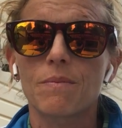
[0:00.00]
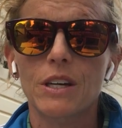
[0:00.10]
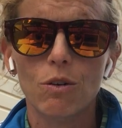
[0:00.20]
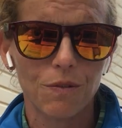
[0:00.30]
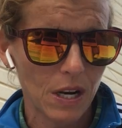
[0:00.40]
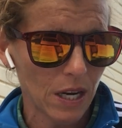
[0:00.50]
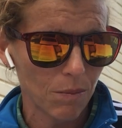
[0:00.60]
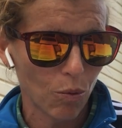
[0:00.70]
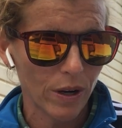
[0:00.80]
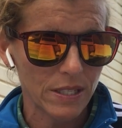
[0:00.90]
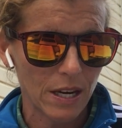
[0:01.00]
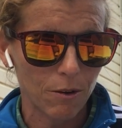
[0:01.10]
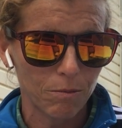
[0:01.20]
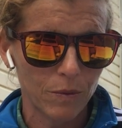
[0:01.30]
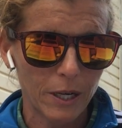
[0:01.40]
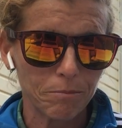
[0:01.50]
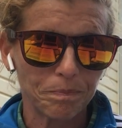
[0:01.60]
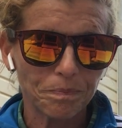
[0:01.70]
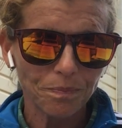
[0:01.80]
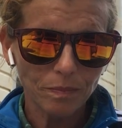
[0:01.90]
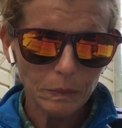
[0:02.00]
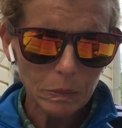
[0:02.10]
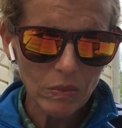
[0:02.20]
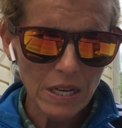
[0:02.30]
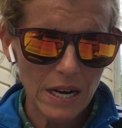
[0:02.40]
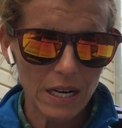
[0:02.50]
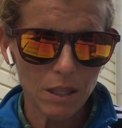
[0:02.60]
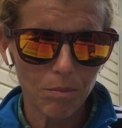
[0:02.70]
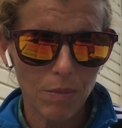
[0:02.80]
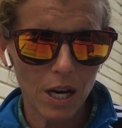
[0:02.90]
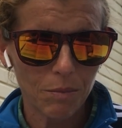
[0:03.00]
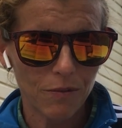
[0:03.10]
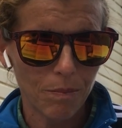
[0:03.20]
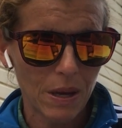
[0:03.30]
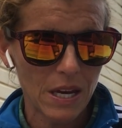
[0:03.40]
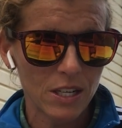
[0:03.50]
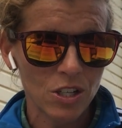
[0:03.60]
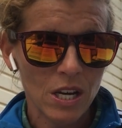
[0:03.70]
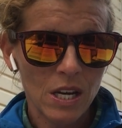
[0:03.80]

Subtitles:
that Greifenhagen points out, right? Down at the bottom of the page,